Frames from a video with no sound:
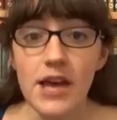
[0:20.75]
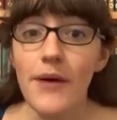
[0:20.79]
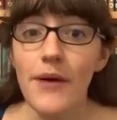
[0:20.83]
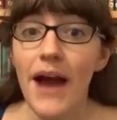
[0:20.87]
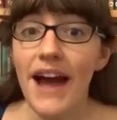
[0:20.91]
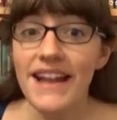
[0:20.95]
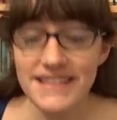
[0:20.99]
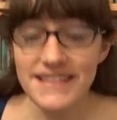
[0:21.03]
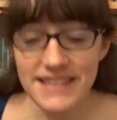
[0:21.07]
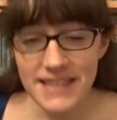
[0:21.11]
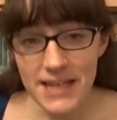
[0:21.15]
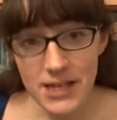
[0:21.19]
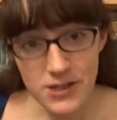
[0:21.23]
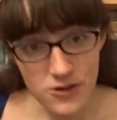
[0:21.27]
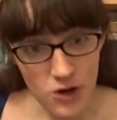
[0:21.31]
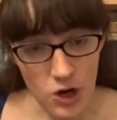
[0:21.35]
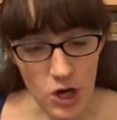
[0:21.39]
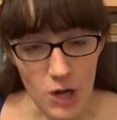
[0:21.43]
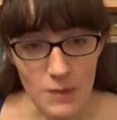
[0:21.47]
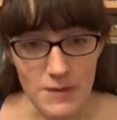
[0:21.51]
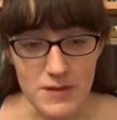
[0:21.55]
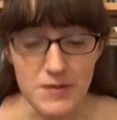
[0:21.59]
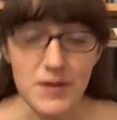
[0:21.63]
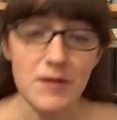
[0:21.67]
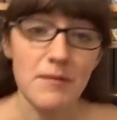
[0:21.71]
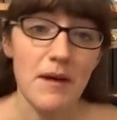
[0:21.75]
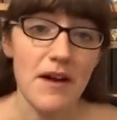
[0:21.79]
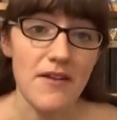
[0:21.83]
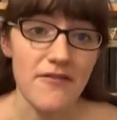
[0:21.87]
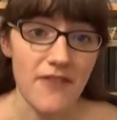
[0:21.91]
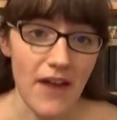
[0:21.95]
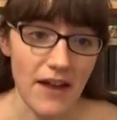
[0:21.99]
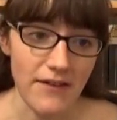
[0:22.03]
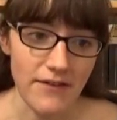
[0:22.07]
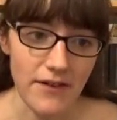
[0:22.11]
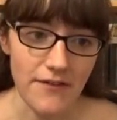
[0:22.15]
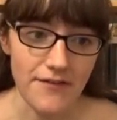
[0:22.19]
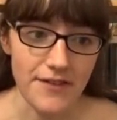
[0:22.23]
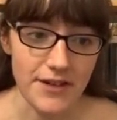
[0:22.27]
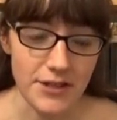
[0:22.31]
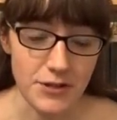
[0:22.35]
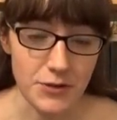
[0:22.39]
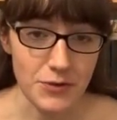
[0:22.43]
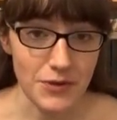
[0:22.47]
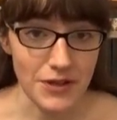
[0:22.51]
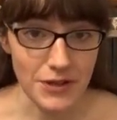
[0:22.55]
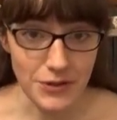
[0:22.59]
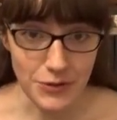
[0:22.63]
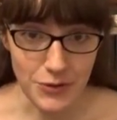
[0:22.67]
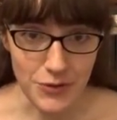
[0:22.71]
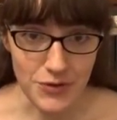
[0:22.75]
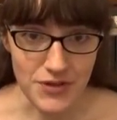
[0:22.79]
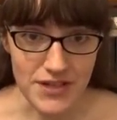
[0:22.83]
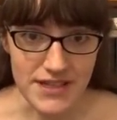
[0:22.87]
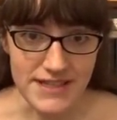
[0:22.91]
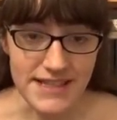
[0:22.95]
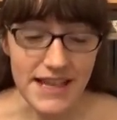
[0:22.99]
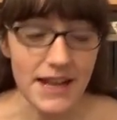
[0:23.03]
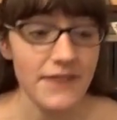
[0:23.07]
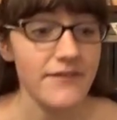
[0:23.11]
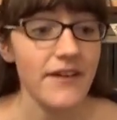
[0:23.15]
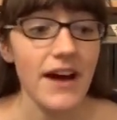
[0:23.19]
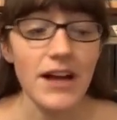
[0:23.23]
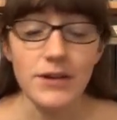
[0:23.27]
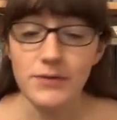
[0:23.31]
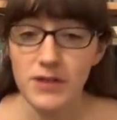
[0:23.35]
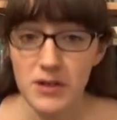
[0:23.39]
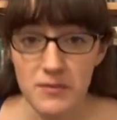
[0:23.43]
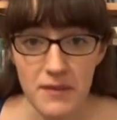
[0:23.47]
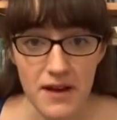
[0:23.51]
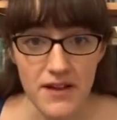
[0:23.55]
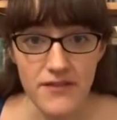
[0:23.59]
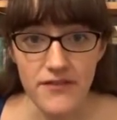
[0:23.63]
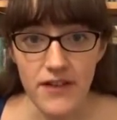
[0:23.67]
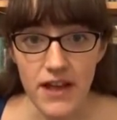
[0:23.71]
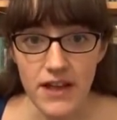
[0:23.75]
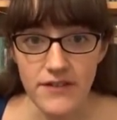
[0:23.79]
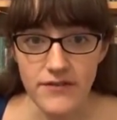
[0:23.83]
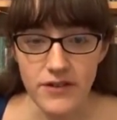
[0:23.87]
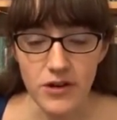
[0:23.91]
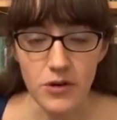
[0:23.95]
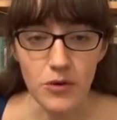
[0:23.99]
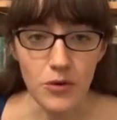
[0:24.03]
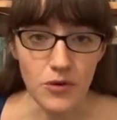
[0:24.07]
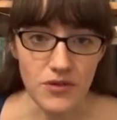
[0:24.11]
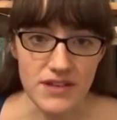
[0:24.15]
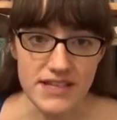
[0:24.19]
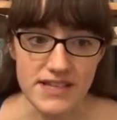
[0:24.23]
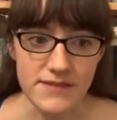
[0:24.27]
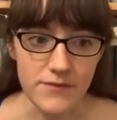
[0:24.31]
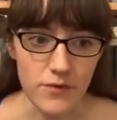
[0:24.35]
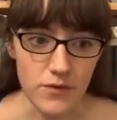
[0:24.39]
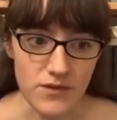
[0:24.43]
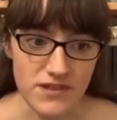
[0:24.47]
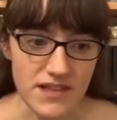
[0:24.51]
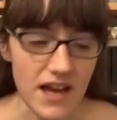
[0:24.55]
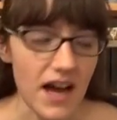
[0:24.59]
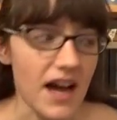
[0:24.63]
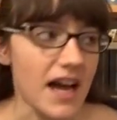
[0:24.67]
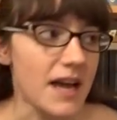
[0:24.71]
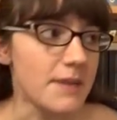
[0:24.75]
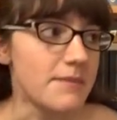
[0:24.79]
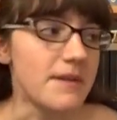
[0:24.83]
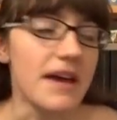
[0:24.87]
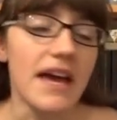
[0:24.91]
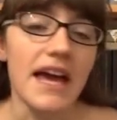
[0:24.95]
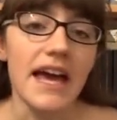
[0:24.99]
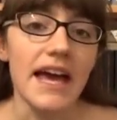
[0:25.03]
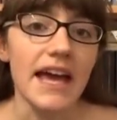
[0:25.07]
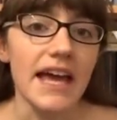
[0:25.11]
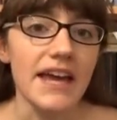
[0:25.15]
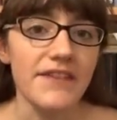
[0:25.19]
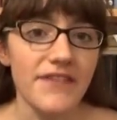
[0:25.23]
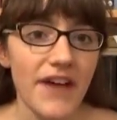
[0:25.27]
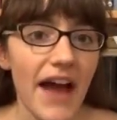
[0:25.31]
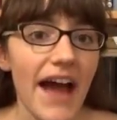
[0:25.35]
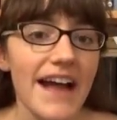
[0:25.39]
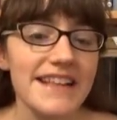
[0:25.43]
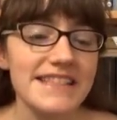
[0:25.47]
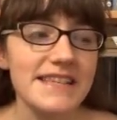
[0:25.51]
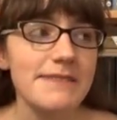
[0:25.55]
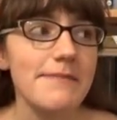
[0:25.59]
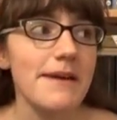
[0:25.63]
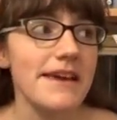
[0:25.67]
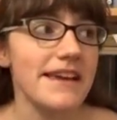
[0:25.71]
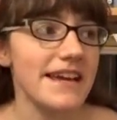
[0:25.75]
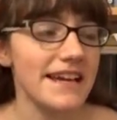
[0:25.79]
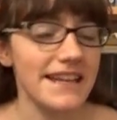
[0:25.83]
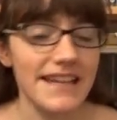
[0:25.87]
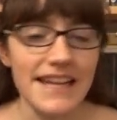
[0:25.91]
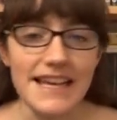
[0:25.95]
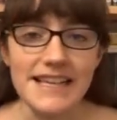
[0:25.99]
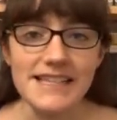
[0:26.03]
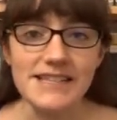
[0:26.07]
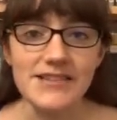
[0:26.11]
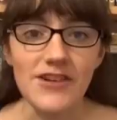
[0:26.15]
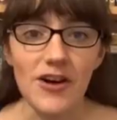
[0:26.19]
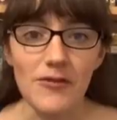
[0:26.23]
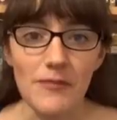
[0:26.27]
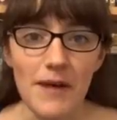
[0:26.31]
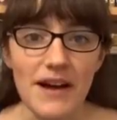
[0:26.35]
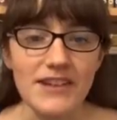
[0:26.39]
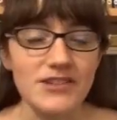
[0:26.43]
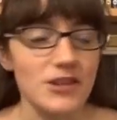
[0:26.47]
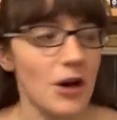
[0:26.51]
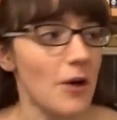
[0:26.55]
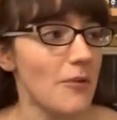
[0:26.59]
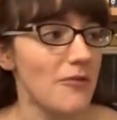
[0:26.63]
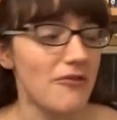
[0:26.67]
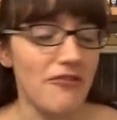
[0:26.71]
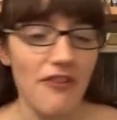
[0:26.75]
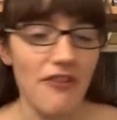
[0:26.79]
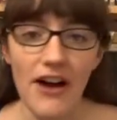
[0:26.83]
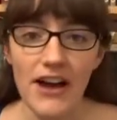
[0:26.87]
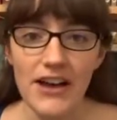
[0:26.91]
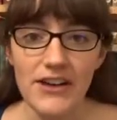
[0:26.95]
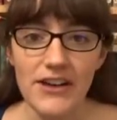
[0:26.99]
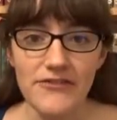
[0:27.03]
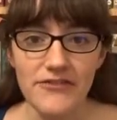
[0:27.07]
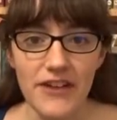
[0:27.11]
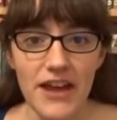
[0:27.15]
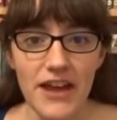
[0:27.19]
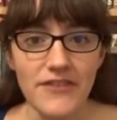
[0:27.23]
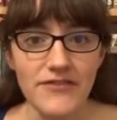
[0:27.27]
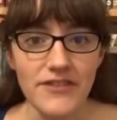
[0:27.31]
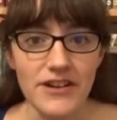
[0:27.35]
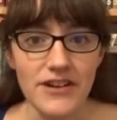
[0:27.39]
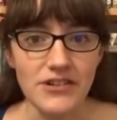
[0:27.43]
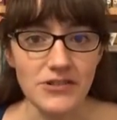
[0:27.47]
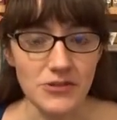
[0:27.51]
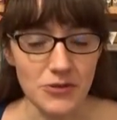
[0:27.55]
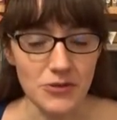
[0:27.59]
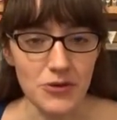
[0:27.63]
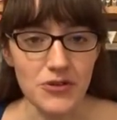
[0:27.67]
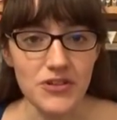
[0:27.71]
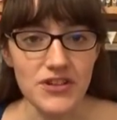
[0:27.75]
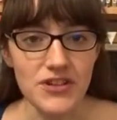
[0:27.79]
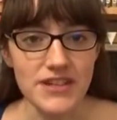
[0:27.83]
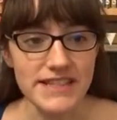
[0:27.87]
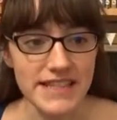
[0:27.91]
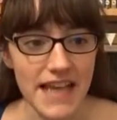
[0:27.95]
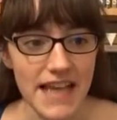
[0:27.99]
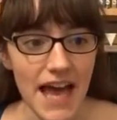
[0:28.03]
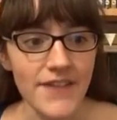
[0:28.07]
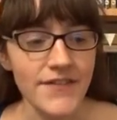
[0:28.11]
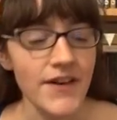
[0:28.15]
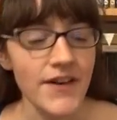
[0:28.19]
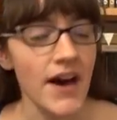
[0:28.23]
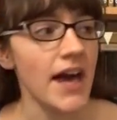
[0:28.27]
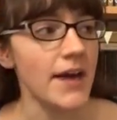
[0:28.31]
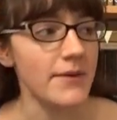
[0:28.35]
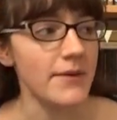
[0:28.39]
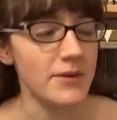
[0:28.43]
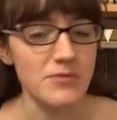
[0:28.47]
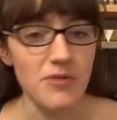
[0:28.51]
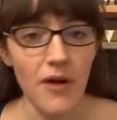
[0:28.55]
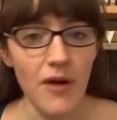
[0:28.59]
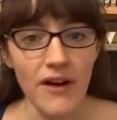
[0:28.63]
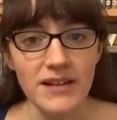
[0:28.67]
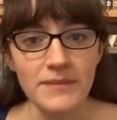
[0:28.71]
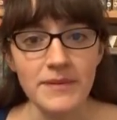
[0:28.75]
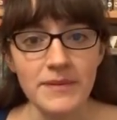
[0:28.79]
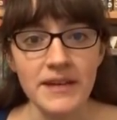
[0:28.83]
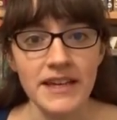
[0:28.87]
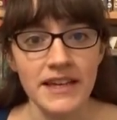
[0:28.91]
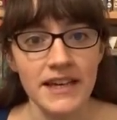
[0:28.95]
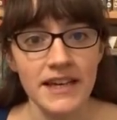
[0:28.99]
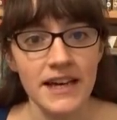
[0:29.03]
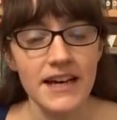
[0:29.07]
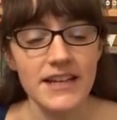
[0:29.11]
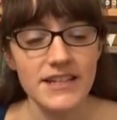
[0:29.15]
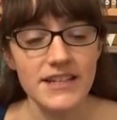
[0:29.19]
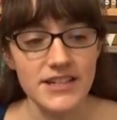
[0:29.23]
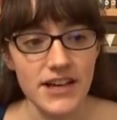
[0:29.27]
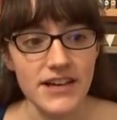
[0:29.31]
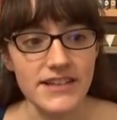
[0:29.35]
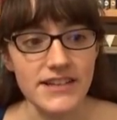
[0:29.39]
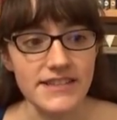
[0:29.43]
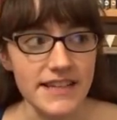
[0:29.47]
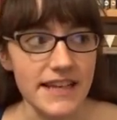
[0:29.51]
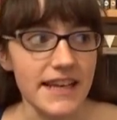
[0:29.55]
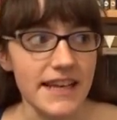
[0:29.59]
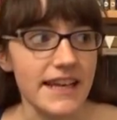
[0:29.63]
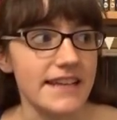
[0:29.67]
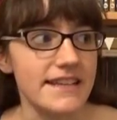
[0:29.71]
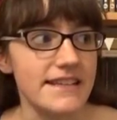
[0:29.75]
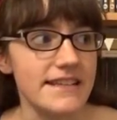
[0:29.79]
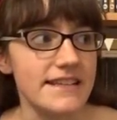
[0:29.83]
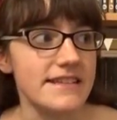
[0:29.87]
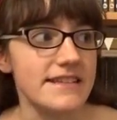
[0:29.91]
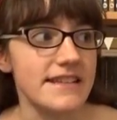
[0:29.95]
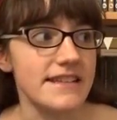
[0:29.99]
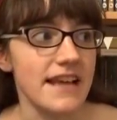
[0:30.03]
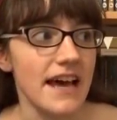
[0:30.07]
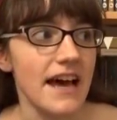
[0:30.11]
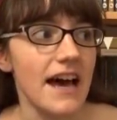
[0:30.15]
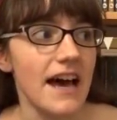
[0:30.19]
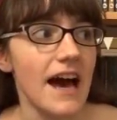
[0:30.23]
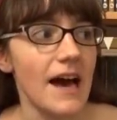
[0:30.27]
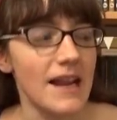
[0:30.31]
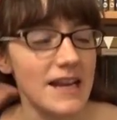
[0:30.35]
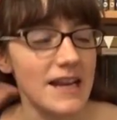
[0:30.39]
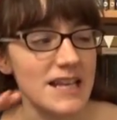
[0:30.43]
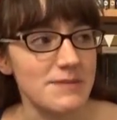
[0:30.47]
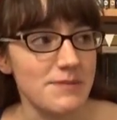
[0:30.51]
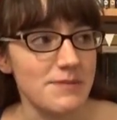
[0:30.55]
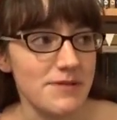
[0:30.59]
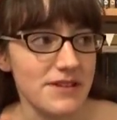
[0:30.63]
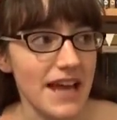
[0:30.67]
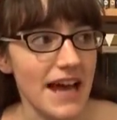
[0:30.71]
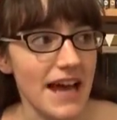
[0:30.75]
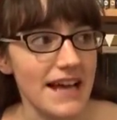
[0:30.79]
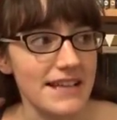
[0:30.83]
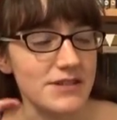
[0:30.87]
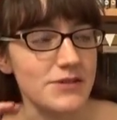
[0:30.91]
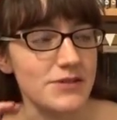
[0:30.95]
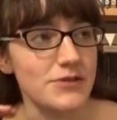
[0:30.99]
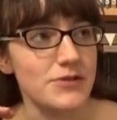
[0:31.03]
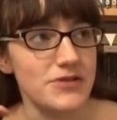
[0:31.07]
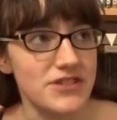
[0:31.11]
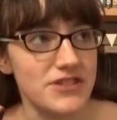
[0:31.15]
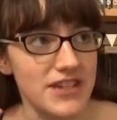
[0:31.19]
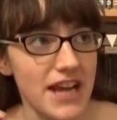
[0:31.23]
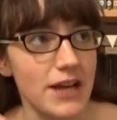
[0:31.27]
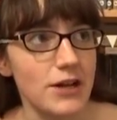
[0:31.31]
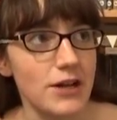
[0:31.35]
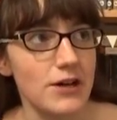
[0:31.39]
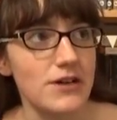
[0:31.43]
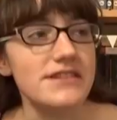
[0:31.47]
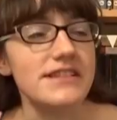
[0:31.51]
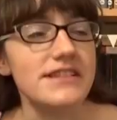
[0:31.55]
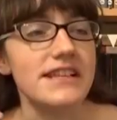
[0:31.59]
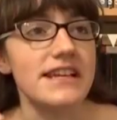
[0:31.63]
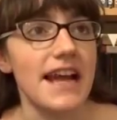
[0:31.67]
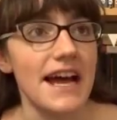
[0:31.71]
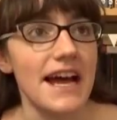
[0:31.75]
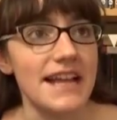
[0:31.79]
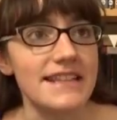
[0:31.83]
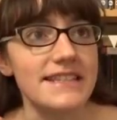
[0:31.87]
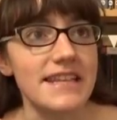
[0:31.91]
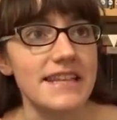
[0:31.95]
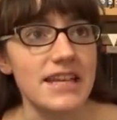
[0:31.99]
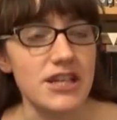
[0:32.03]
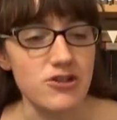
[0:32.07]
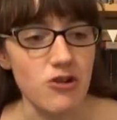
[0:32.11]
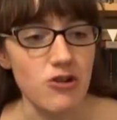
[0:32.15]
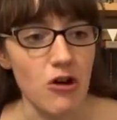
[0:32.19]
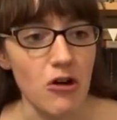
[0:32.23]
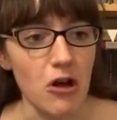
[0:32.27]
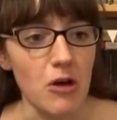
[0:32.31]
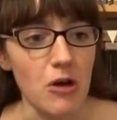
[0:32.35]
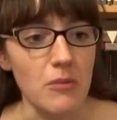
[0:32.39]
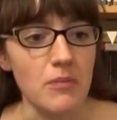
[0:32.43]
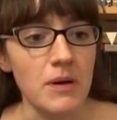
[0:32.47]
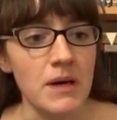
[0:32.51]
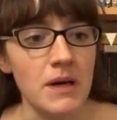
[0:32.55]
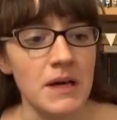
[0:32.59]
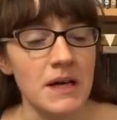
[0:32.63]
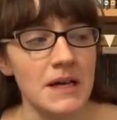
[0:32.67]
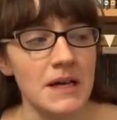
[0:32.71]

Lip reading: Anthony Trollope is one of my favourite Victorian authors, and in fact one of my favourite authors of all time. If I had to make a list of my top five favourite authors ever, it would probably be Charles Dickens, Elizabeth Gaskell, Jane Austen, Anthony Trollope,